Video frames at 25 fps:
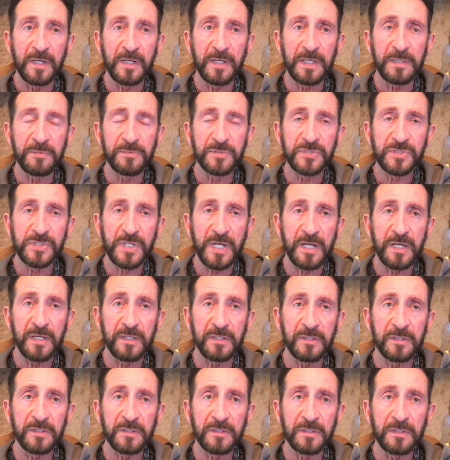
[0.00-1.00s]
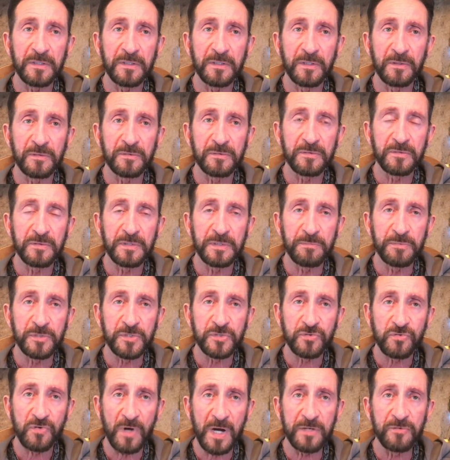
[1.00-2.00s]
He was saying, you know, he
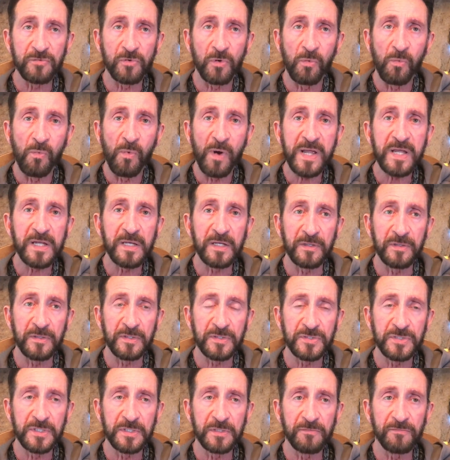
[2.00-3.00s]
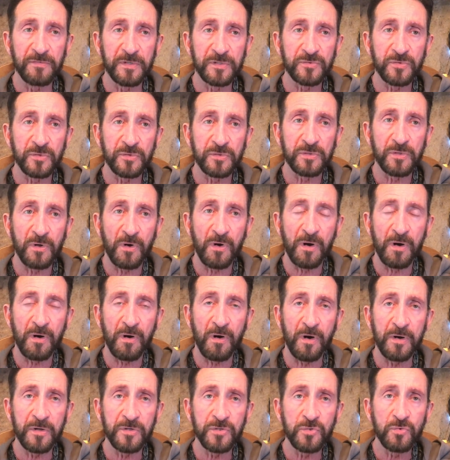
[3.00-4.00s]
was trying to awaken this individual. Are,
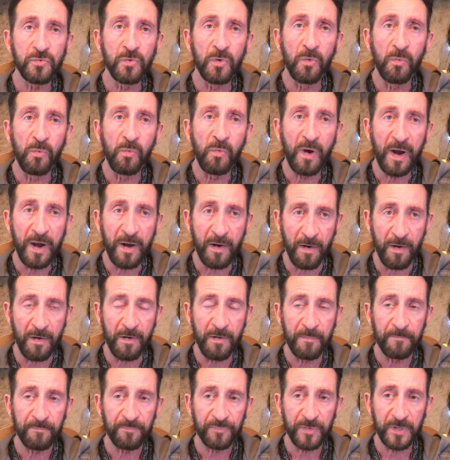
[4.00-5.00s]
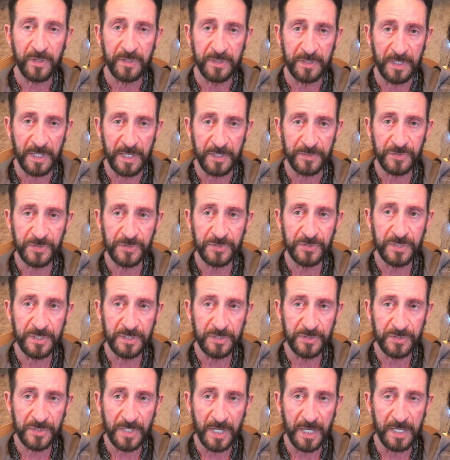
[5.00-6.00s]
are you aware, in essence,
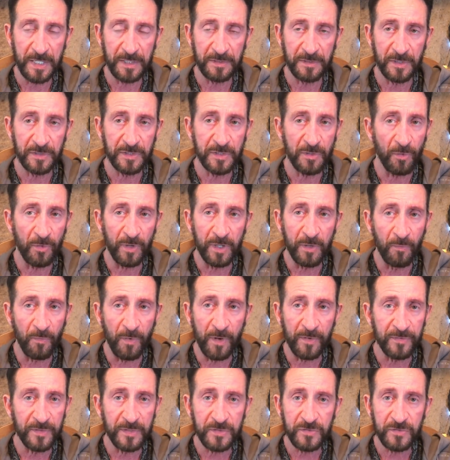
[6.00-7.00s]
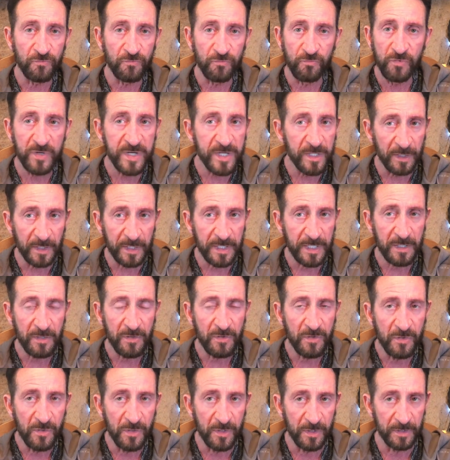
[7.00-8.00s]
he's saying, that the only one really
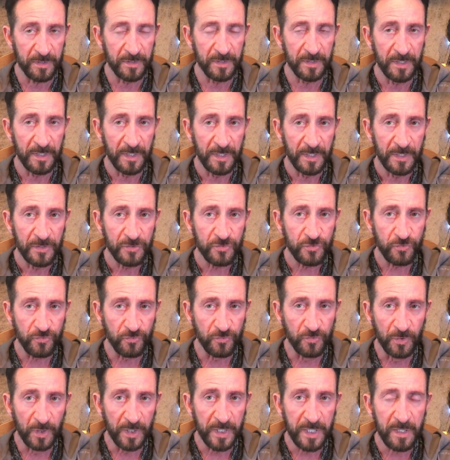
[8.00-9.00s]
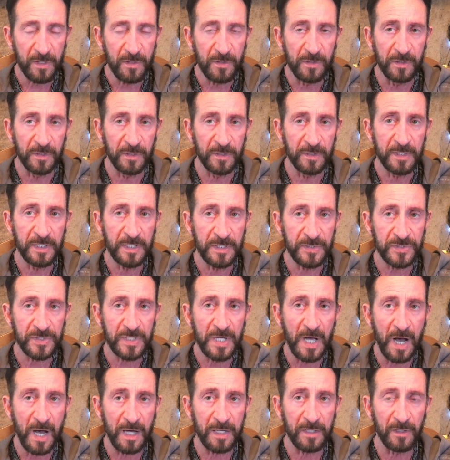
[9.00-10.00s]
good, truly good, is
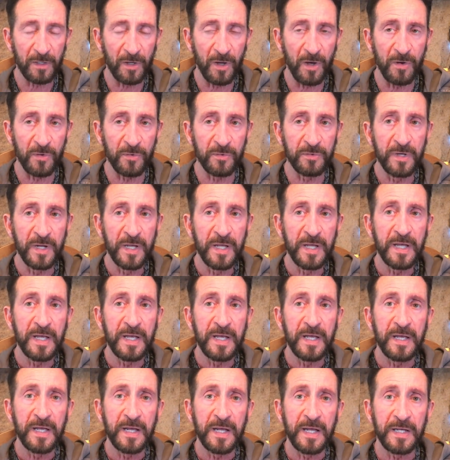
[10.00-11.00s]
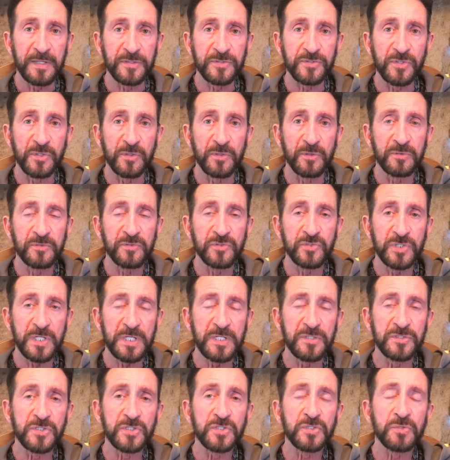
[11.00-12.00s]
God alone? And so
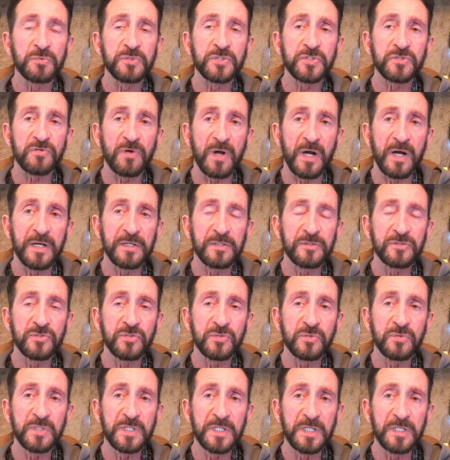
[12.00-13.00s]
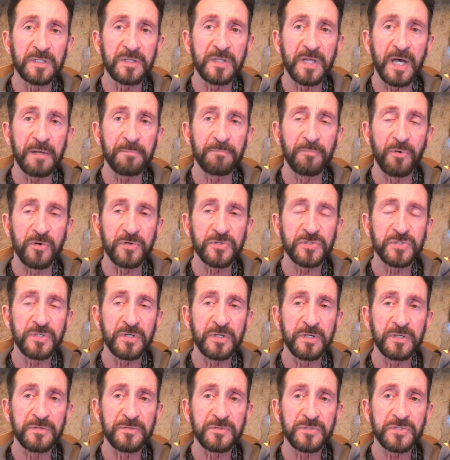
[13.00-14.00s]
Jesus was trying to get that person
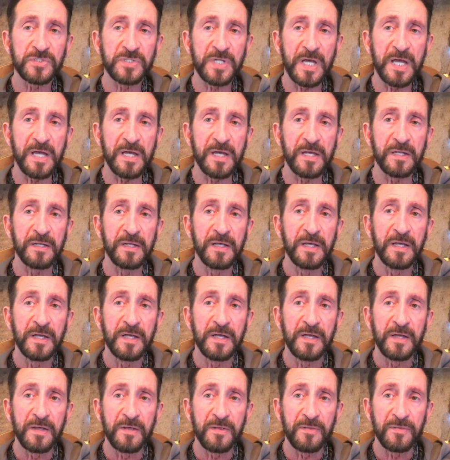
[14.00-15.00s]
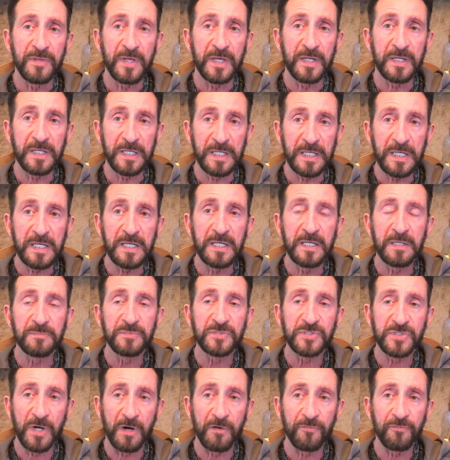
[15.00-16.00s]
to understand that he
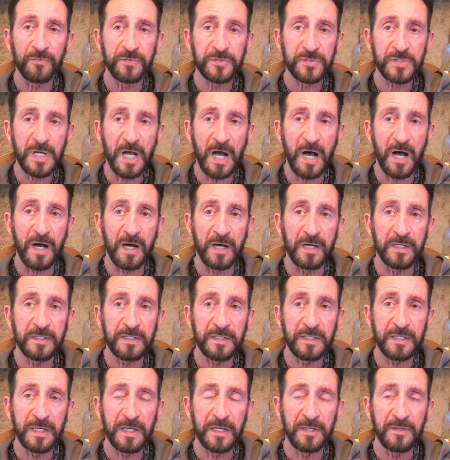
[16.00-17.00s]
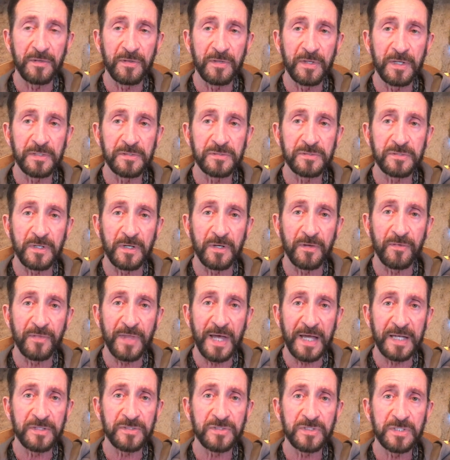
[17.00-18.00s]
himself was God and that uh,
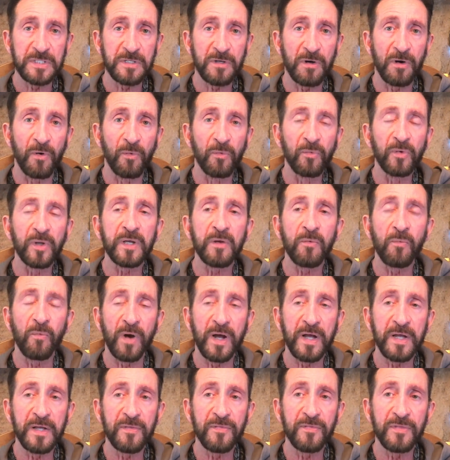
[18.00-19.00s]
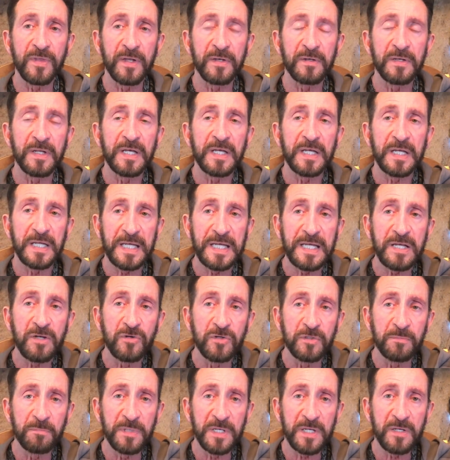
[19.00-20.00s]
that is the only way that he
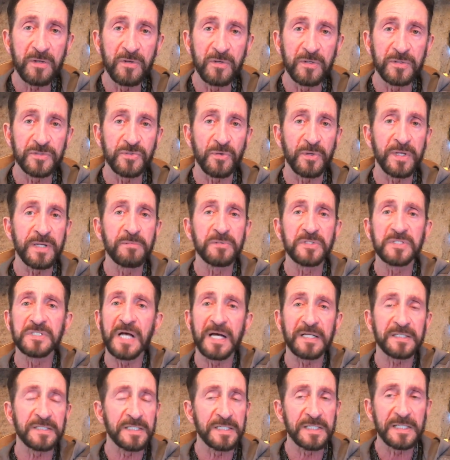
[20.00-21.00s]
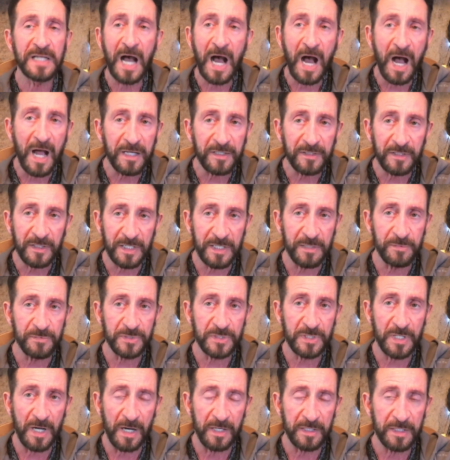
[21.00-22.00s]
could be good. So he was not denying that he
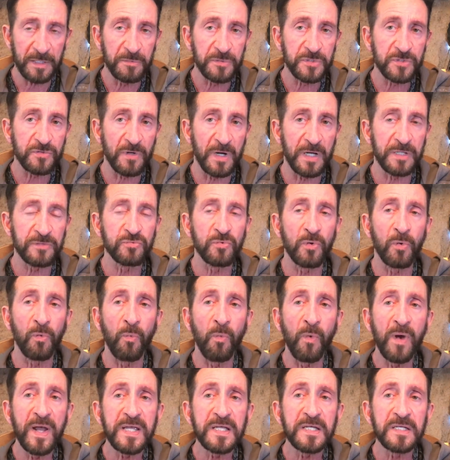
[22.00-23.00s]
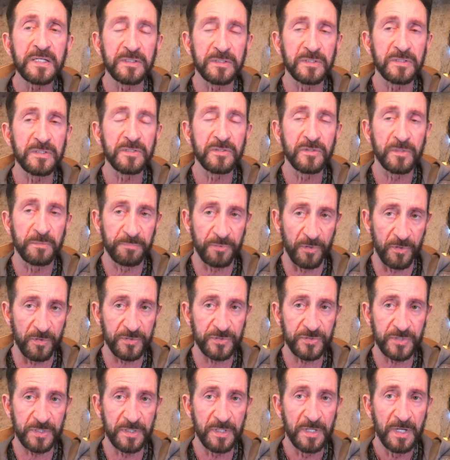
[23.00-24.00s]
was God. He was trying to awaken the
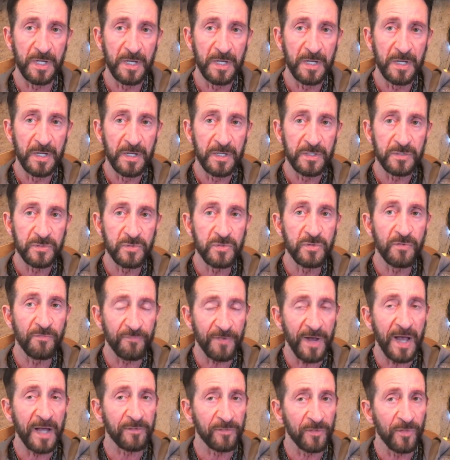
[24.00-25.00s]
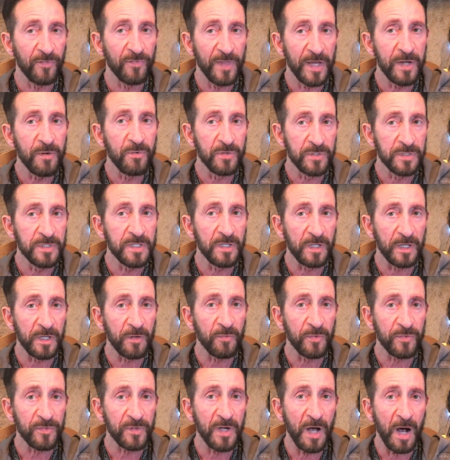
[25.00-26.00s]
person to the fact that they were
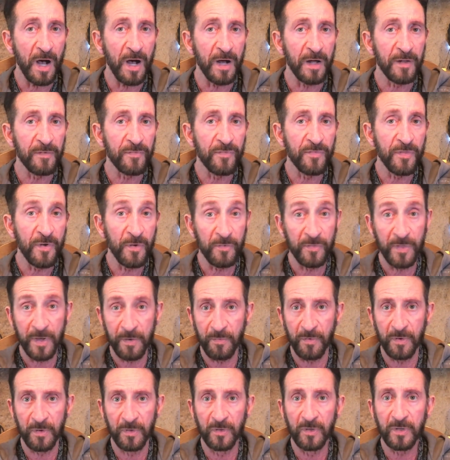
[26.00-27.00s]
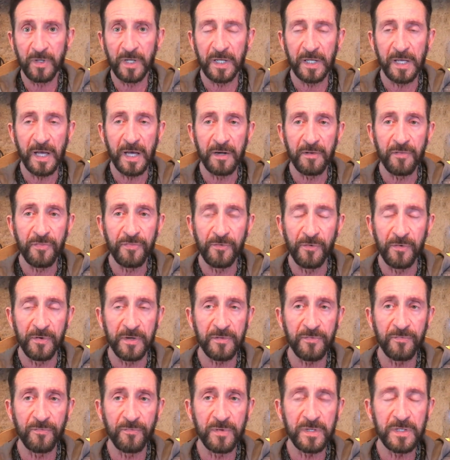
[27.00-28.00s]
dealing with God, though they were looking at a
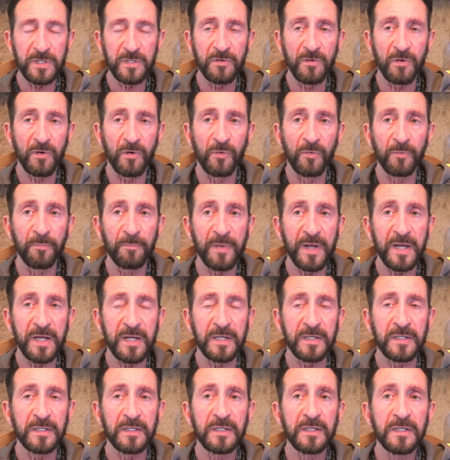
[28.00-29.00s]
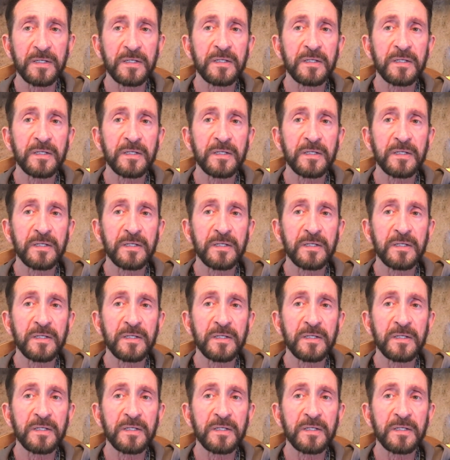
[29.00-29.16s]
33 year old man.